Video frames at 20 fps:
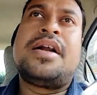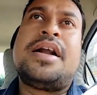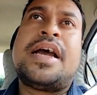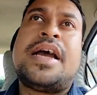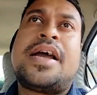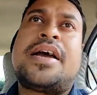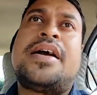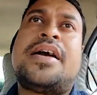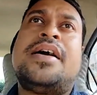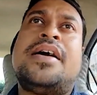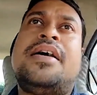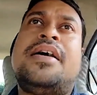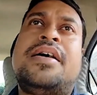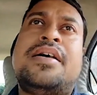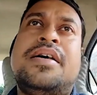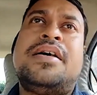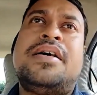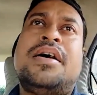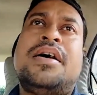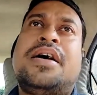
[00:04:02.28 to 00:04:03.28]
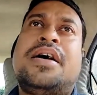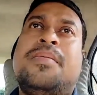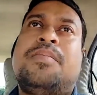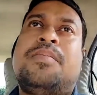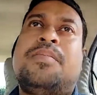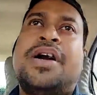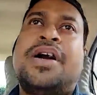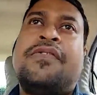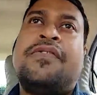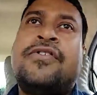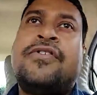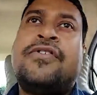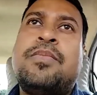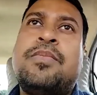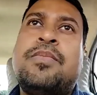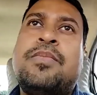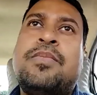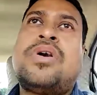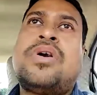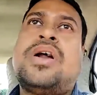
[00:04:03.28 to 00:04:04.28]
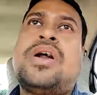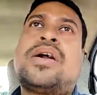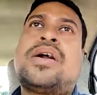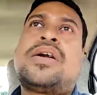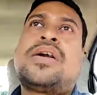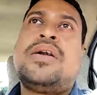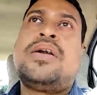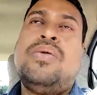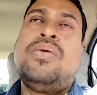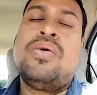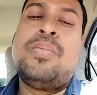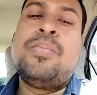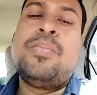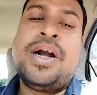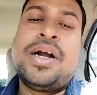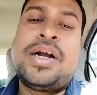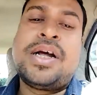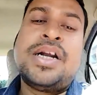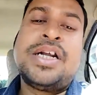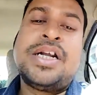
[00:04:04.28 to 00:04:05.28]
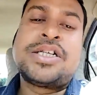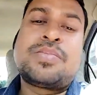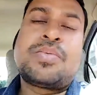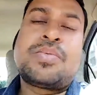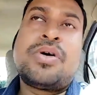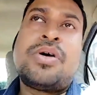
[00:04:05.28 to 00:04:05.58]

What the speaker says: like mud free product, low maintenance,